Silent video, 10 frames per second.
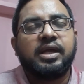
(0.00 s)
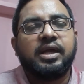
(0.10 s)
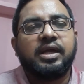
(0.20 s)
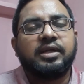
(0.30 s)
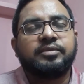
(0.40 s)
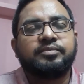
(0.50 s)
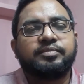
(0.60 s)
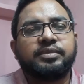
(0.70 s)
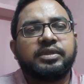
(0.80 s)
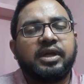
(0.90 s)

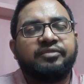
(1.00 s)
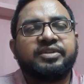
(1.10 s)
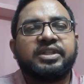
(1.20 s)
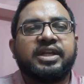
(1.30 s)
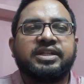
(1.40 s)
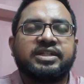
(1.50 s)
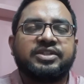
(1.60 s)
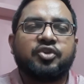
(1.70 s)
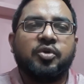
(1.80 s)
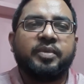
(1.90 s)
after that it
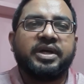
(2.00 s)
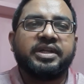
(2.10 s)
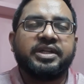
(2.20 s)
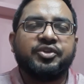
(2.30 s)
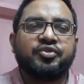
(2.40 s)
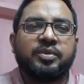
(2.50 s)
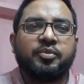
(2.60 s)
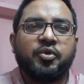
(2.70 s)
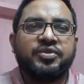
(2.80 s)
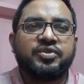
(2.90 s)
is converted into the
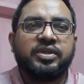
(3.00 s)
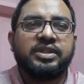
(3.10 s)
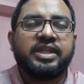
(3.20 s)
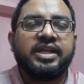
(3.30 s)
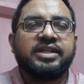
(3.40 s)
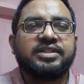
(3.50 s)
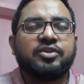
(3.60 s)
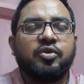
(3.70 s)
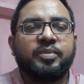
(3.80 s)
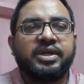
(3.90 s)
proinsulin, then it is
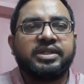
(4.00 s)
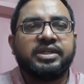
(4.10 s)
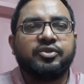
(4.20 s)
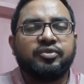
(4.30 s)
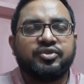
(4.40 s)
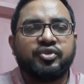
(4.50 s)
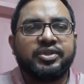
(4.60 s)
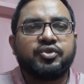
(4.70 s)
converted into insulin.